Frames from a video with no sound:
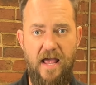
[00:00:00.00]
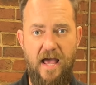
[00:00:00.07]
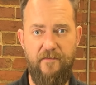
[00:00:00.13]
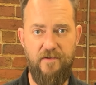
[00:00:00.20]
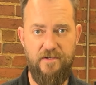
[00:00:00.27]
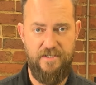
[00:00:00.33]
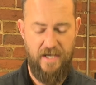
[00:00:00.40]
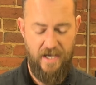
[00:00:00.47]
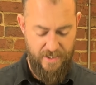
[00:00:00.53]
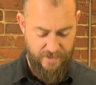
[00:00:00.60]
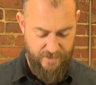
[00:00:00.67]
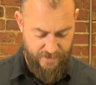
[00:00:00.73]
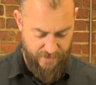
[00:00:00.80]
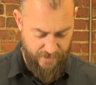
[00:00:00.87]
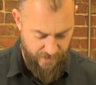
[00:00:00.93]
have a
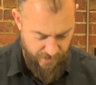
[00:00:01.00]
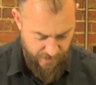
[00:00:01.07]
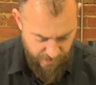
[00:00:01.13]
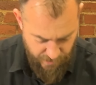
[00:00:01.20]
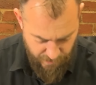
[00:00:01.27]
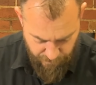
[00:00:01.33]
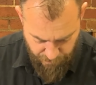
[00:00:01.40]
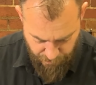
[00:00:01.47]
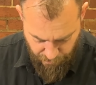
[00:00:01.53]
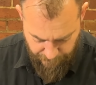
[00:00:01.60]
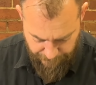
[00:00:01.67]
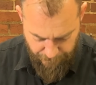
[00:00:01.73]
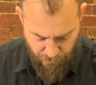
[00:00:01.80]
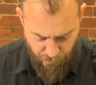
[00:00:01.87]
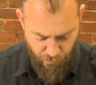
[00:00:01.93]
taste.
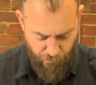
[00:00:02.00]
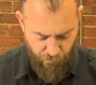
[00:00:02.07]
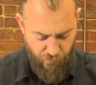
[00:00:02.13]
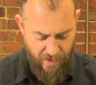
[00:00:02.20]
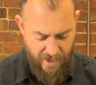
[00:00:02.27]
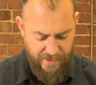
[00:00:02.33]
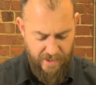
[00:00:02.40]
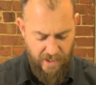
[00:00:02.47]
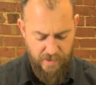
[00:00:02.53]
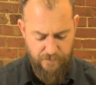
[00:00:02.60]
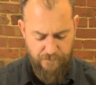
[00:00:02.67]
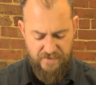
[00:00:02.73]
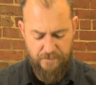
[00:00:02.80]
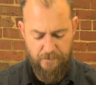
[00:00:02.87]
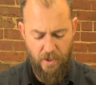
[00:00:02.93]
Beautiful, red
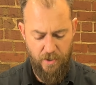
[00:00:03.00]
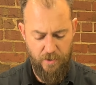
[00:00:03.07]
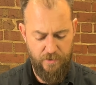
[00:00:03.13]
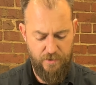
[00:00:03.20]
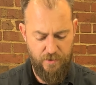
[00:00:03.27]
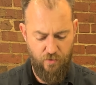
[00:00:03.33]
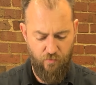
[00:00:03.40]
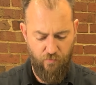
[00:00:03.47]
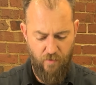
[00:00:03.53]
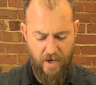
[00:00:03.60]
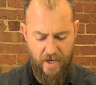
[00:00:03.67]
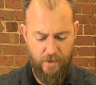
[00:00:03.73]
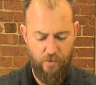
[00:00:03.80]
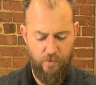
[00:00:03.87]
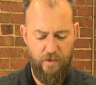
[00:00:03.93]
gum smoked,
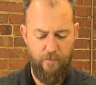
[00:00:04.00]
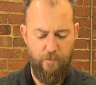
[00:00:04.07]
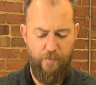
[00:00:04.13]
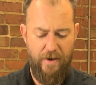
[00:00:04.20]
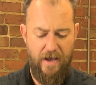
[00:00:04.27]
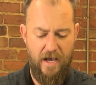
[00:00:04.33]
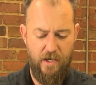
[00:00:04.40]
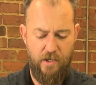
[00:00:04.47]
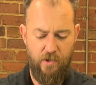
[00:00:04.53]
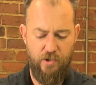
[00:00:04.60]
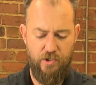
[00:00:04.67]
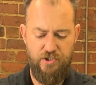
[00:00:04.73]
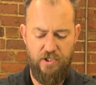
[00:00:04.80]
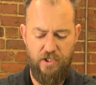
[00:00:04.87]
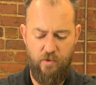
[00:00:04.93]
great looking bark on
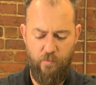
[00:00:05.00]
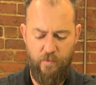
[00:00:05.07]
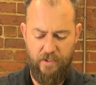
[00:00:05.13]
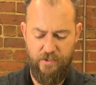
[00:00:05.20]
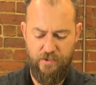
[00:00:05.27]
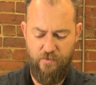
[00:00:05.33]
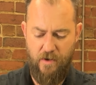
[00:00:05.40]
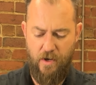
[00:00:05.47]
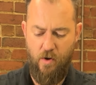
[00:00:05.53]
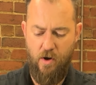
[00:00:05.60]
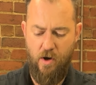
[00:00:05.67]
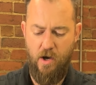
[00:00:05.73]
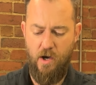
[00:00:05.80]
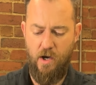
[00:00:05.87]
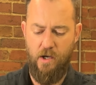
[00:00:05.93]
the chicken wings, great,
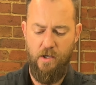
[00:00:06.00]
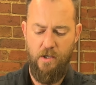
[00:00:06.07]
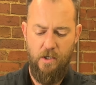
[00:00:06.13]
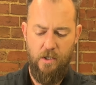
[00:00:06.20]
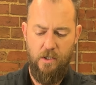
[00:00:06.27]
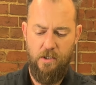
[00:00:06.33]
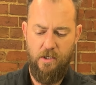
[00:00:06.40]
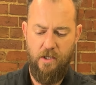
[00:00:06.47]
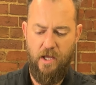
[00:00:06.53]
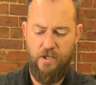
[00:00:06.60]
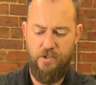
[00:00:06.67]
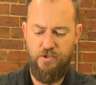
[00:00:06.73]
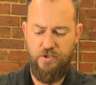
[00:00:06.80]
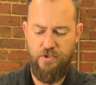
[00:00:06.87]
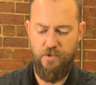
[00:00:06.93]
oh, look
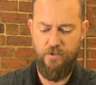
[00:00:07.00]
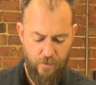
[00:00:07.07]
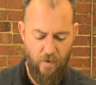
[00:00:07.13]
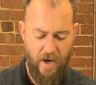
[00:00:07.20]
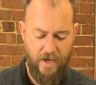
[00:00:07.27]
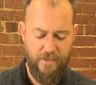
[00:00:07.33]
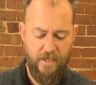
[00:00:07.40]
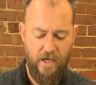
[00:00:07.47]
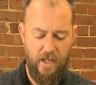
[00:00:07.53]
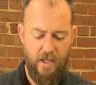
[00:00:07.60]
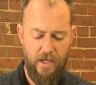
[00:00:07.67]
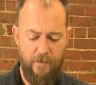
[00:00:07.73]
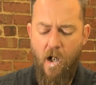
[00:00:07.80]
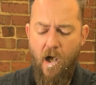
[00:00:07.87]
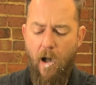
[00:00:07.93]
at that juice, great
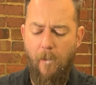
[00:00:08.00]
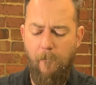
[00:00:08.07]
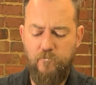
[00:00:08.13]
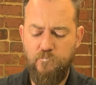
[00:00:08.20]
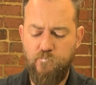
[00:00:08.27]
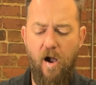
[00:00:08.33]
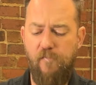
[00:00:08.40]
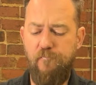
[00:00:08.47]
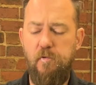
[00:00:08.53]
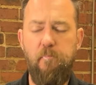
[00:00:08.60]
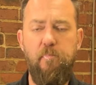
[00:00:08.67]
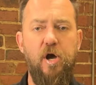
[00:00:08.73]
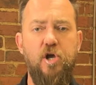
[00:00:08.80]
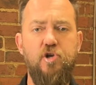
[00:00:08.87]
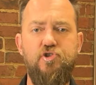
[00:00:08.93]
color. Oh, off the bone